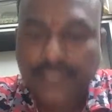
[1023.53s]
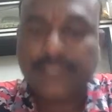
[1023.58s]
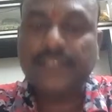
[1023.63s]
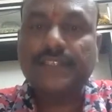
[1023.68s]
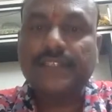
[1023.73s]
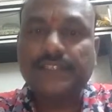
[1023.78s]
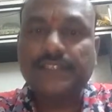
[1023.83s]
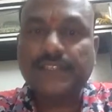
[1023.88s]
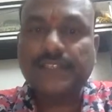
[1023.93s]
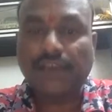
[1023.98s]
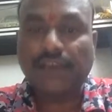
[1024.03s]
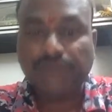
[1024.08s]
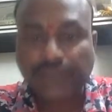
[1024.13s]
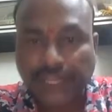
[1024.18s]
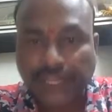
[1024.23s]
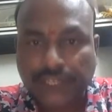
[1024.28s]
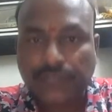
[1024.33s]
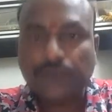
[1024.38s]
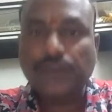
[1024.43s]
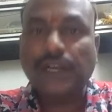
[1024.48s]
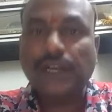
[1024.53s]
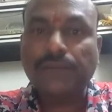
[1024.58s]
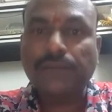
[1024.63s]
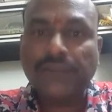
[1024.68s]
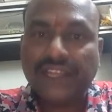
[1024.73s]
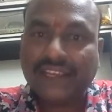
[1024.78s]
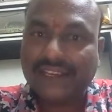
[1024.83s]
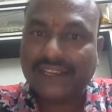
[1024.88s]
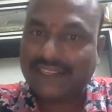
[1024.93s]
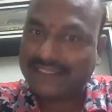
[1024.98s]
this effective
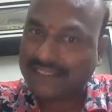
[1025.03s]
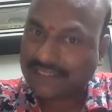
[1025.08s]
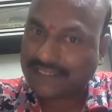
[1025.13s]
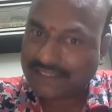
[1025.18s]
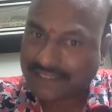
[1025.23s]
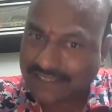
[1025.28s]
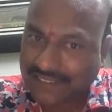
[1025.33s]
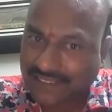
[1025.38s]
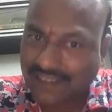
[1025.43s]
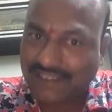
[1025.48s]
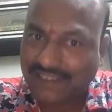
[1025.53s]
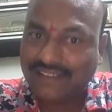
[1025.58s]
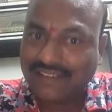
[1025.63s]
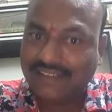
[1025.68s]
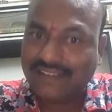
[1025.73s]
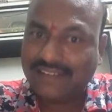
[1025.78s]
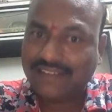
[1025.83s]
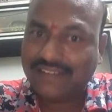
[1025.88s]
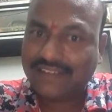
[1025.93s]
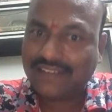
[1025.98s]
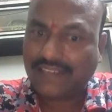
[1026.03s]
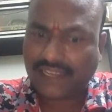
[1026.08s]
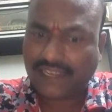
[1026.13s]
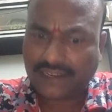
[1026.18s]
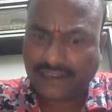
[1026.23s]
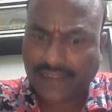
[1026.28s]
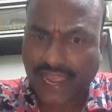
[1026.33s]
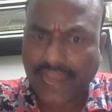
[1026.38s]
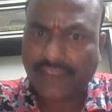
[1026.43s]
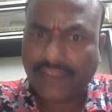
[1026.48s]
communication skills
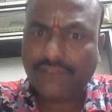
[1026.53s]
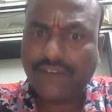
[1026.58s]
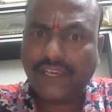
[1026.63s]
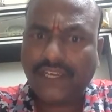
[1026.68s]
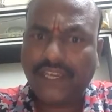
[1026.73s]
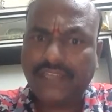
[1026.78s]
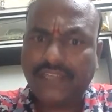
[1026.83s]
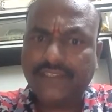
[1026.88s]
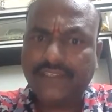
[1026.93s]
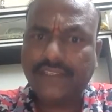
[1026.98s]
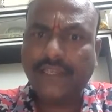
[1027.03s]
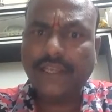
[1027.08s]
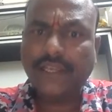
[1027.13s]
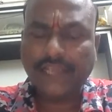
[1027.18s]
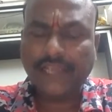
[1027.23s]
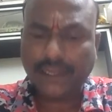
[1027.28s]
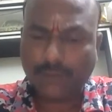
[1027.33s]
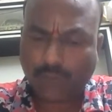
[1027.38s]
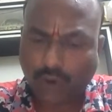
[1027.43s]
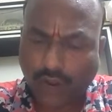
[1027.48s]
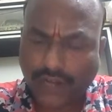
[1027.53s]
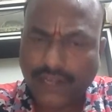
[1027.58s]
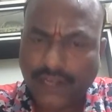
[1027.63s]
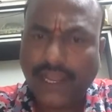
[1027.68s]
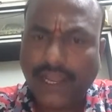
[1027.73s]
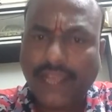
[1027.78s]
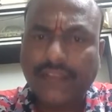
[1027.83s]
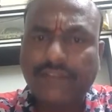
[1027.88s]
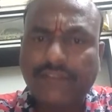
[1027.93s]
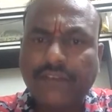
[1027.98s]
in language, in body
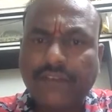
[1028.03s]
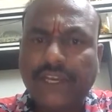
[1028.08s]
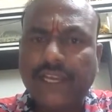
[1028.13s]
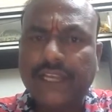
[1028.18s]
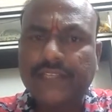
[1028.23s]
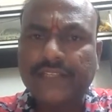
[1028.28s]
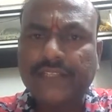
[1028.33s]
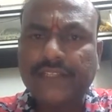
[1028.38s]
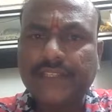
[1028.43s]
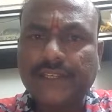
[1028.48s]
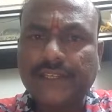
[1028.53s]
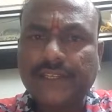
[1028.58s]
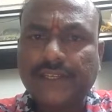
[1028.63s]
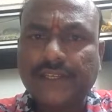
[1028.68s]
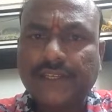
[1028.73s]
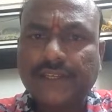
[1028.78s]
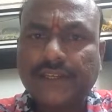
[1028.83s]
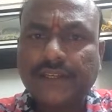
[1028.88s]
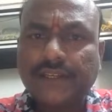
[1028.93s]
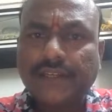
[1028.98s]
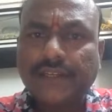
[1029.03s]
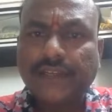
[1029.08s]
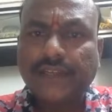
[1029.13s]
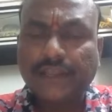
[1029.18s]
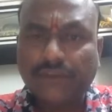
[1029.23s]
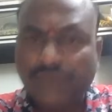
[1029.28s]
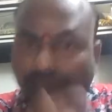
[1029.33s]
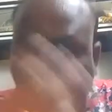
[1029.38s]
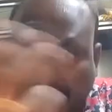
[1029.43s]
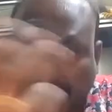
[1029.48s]
language,
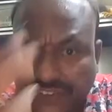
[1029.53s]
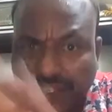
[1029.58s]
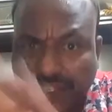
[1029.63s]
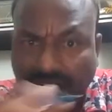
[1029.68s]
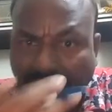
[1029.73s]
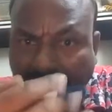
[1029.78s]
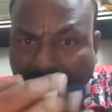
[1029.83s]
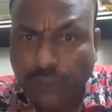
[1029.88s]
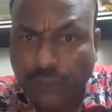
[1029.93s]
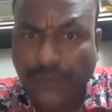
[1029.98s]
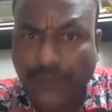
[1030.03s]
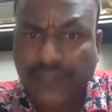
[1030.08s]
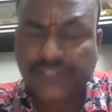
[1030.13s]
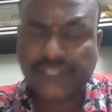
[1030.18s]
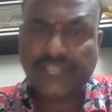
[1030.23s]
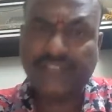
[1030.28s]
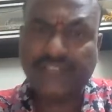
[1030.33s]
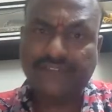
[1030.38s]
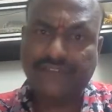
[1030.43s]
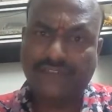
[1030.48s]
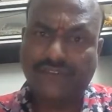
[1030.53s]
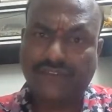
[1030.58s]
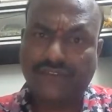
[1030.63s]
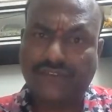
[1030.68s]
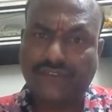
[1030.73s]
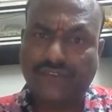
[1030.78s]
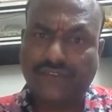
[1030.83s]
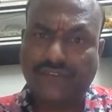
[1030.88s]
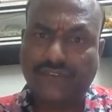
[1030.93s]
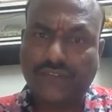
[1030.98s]
in facial
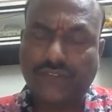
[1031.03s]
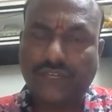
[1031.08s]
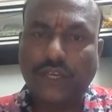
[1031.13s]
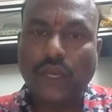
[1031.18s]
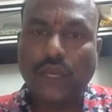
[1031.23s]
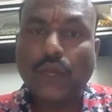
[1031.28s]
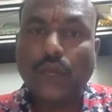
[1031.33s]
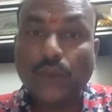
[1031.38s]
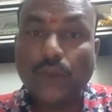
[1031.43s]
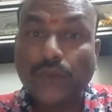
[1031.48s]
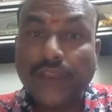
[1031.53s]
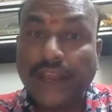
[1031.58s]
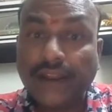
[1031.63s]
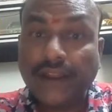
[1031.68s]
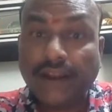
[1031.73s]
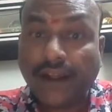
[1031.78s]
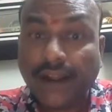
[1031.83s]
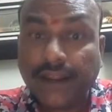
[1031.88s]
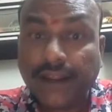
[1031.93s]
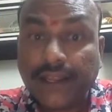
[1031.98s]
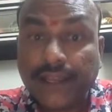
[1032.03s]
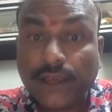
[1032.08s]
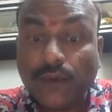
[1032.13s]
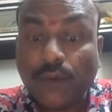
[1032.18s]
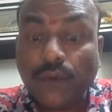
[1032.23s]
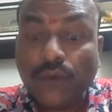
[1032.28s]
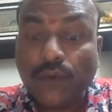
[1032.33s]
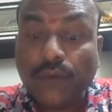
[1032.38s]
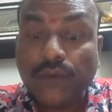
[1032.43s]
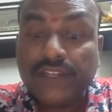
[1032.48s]
expressions, you cannot give
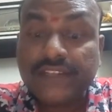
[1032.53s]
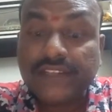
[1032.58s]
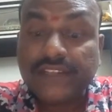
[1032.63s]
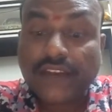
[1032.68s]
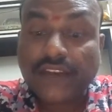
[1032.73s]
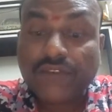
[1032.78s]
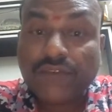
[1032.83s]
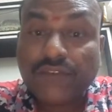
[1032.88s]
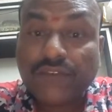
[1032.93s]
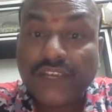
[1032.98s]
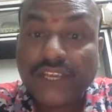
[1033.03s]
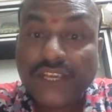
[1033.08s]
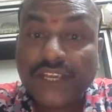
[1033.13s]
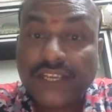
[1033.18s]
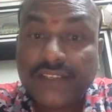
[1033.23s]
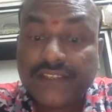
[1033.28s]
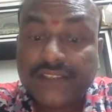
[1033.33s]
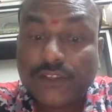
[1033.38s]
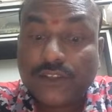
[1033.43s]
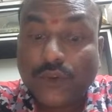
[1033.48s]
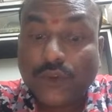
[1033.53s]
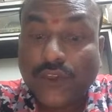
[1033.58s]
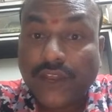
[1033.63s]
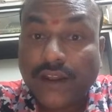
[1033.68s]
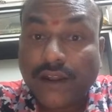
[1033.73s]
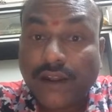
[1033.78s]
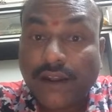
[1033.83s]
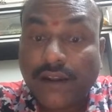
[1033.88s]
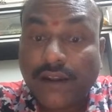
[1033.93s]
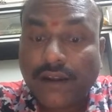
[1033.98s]
your service, you
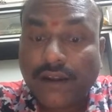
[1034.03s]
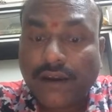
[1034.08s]
cannot